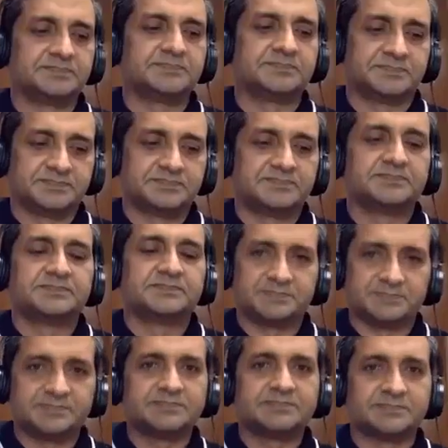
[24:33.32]
Is it a
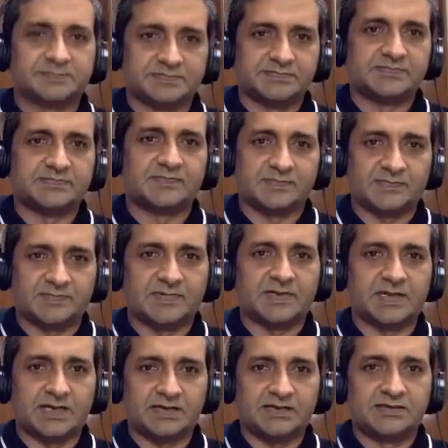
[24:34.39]
consideration like change
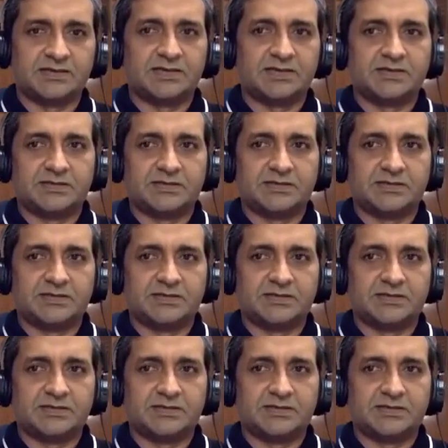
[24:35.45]
management?